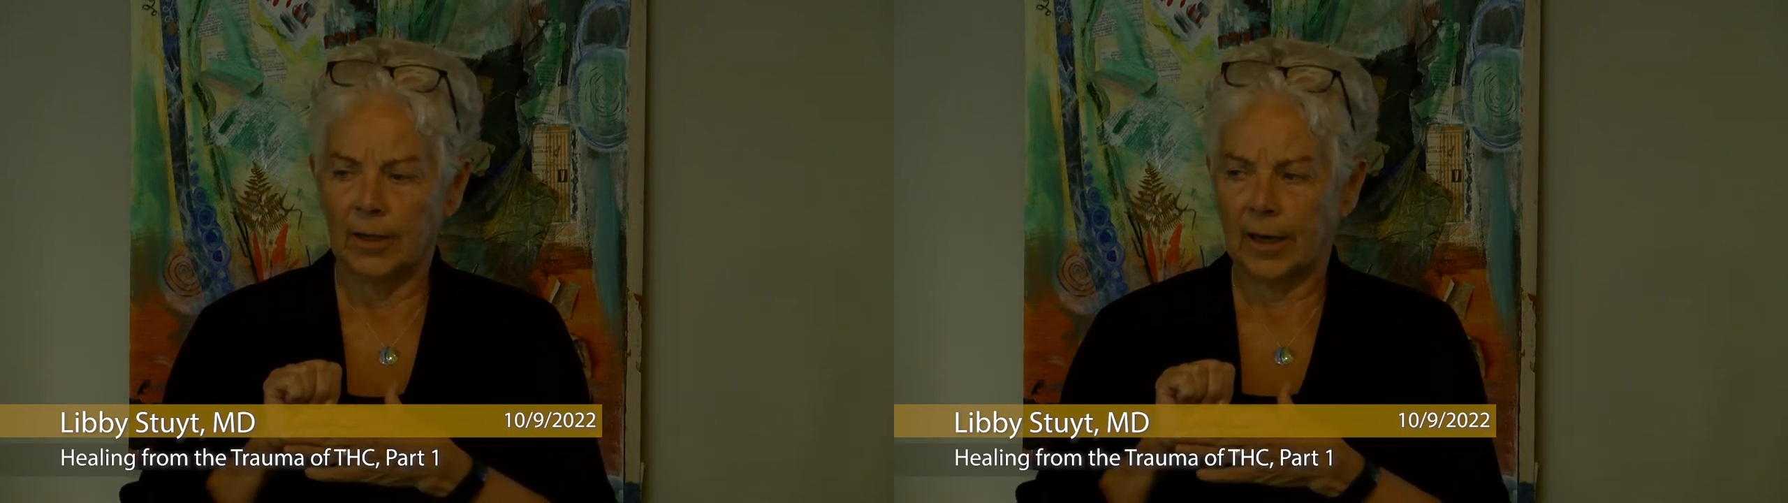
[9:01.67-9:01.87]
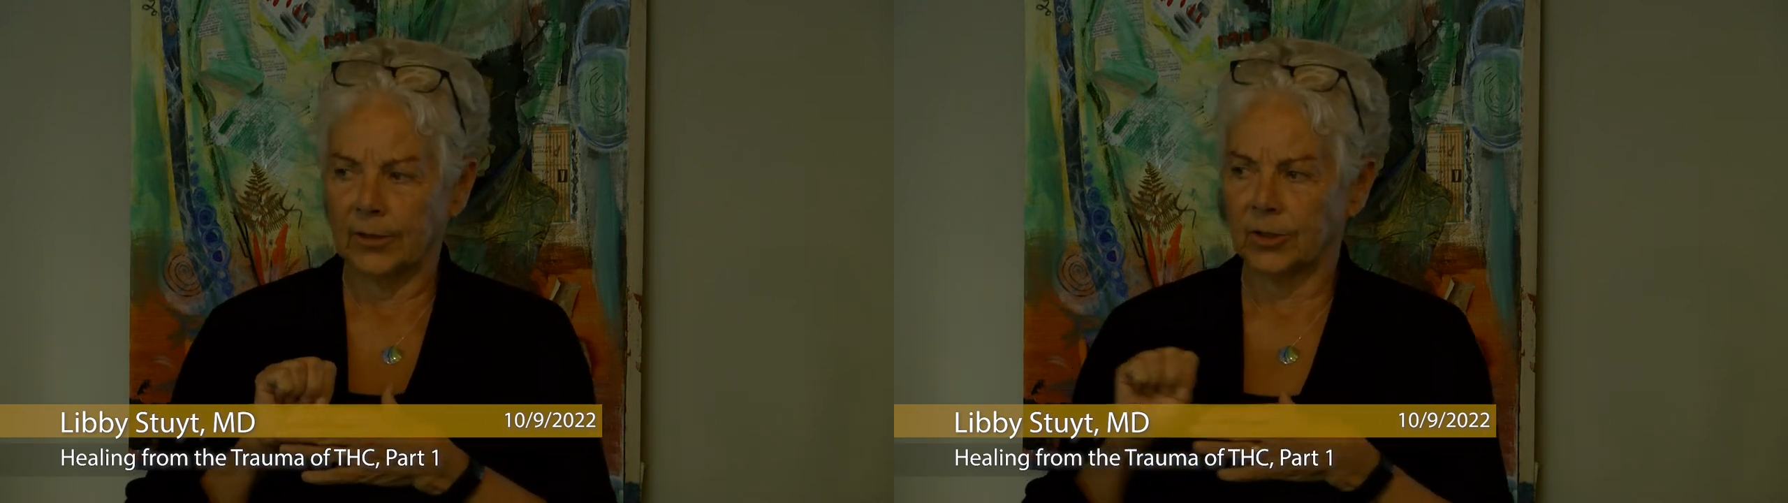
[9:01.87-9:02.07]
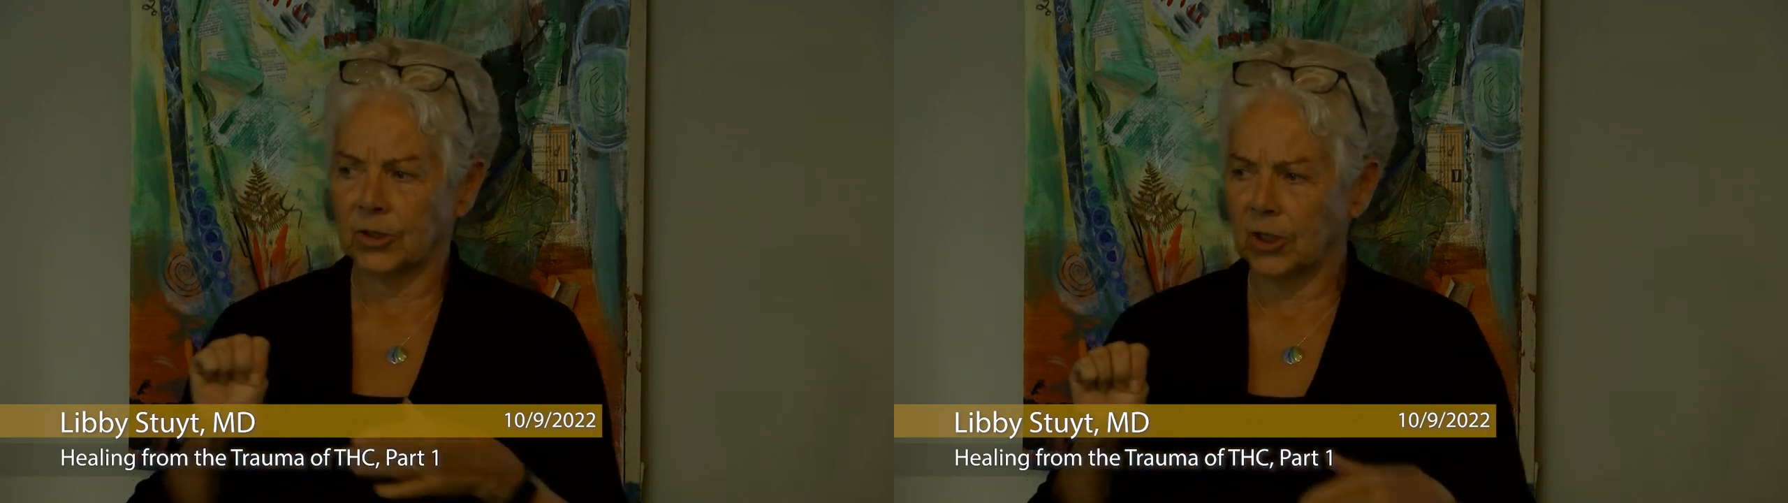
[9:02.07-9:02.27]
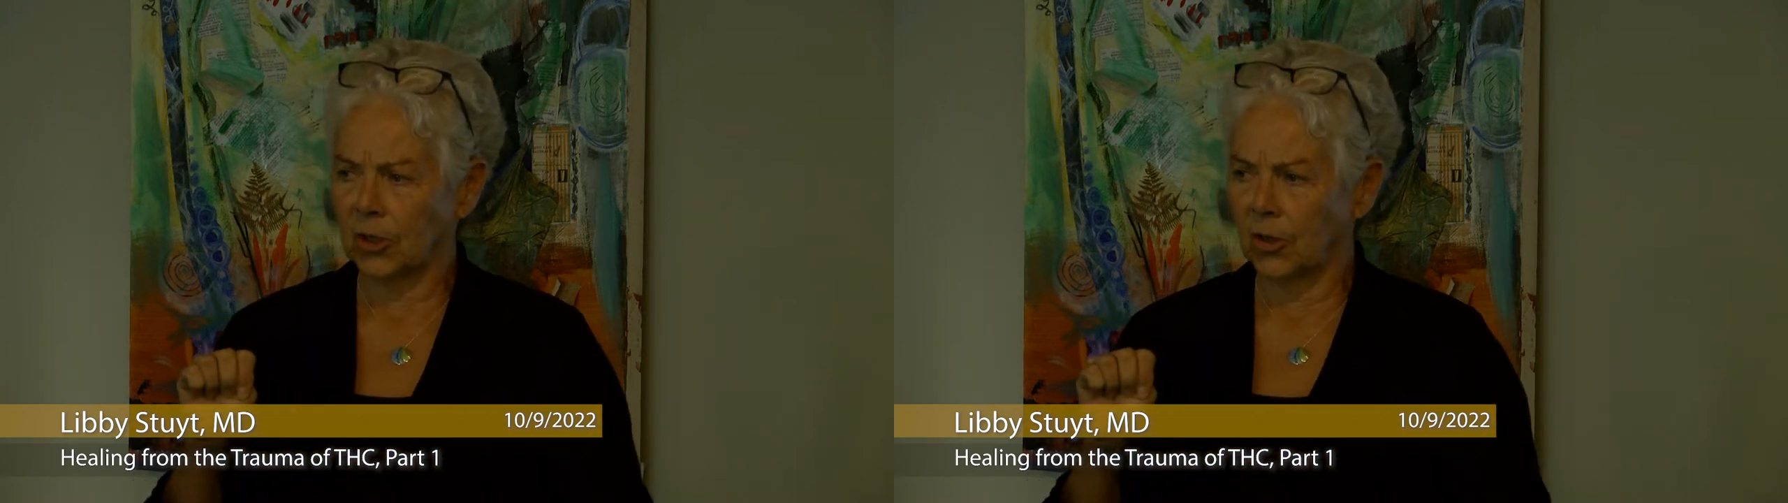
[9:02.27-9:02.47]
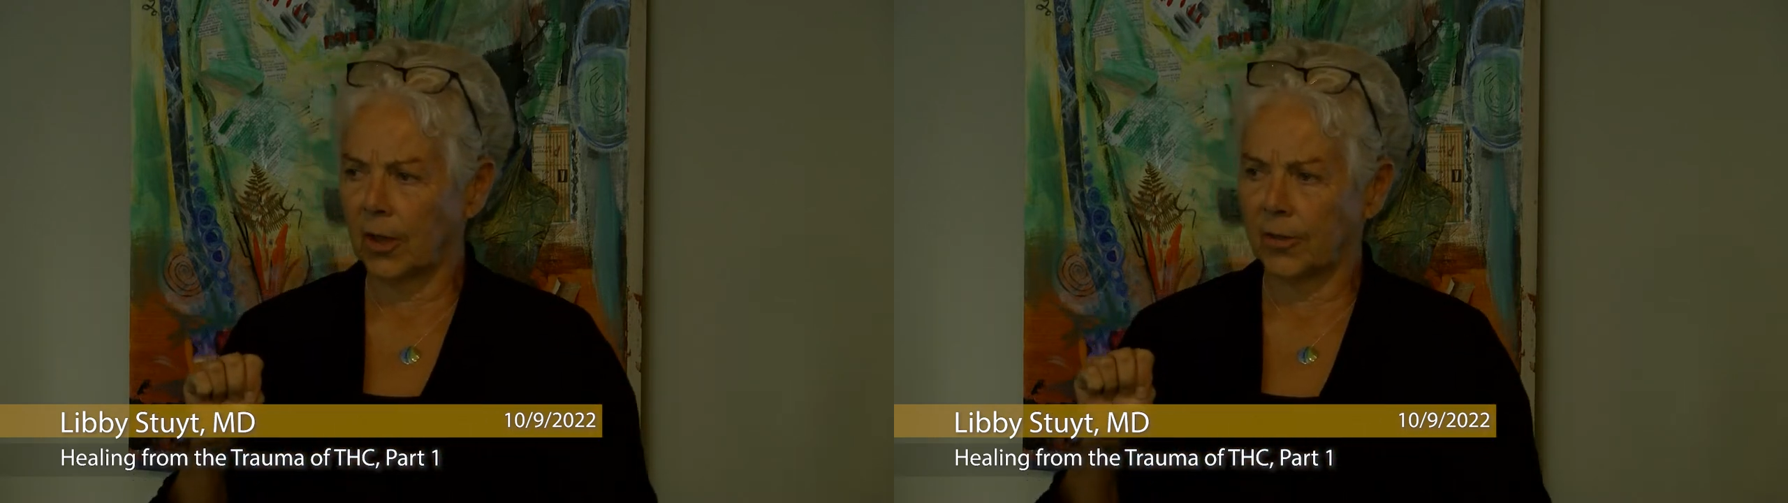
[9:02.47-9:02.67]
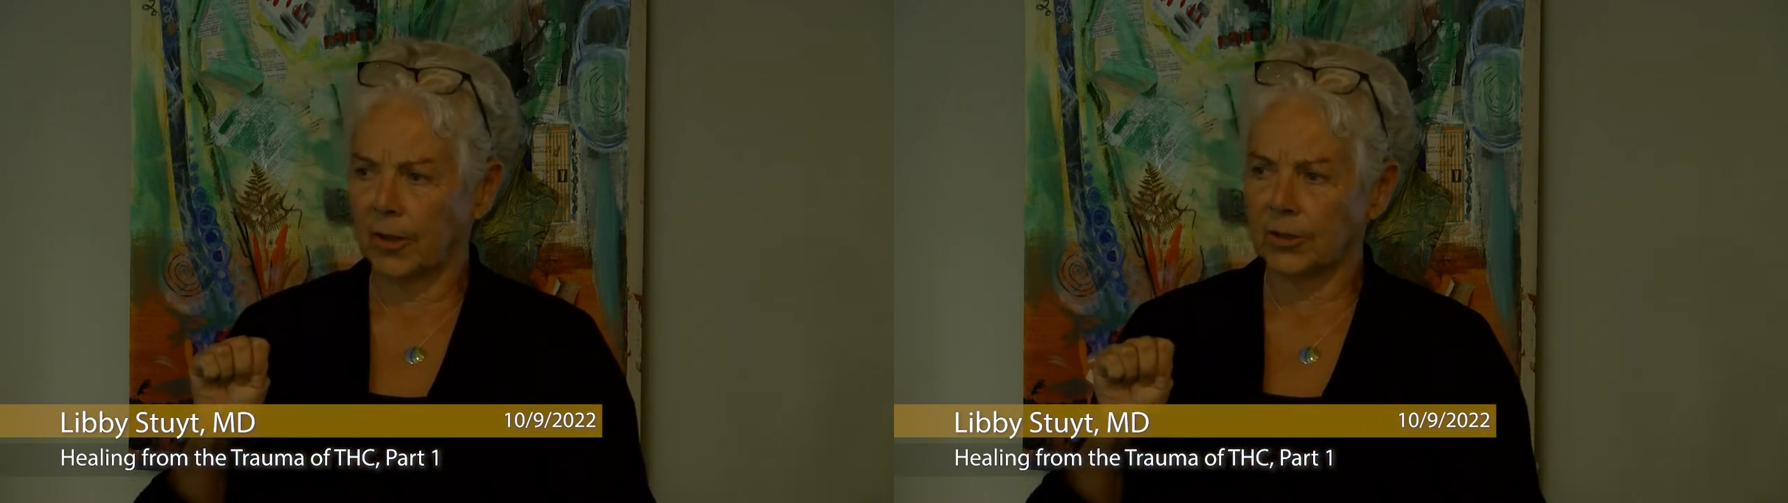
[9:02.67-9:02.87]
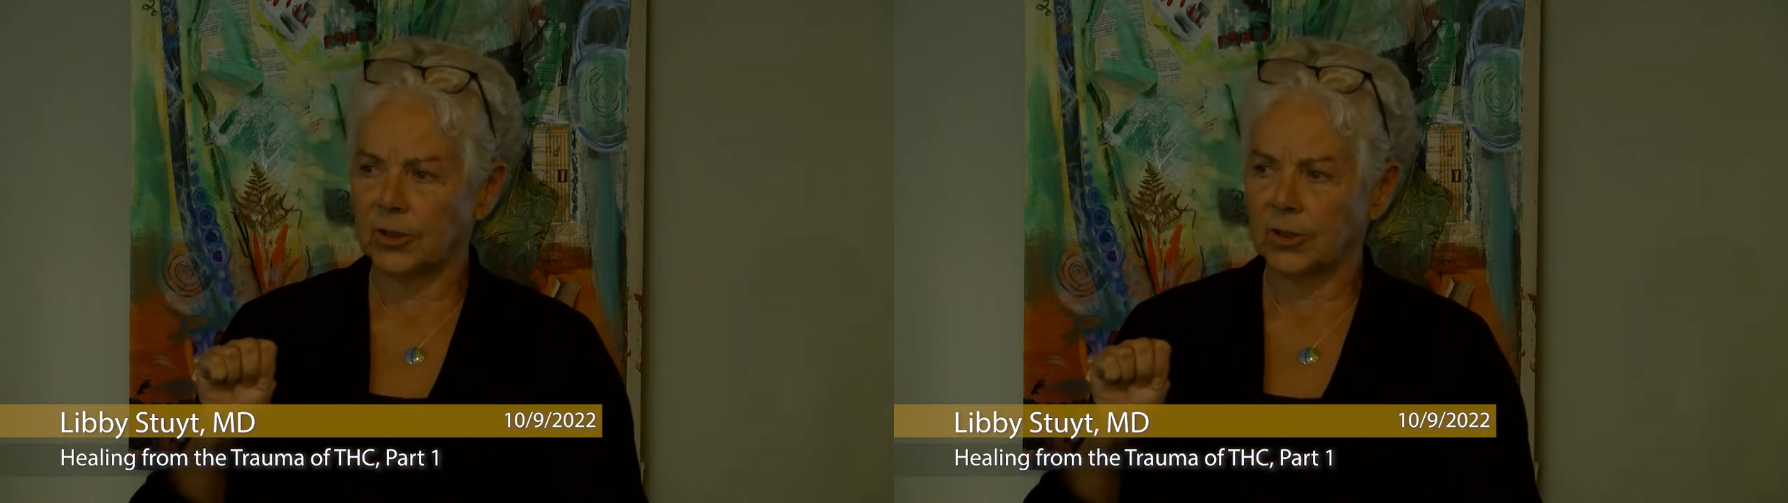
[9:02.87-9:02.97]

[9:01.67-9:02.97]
Dan Siegel, I think is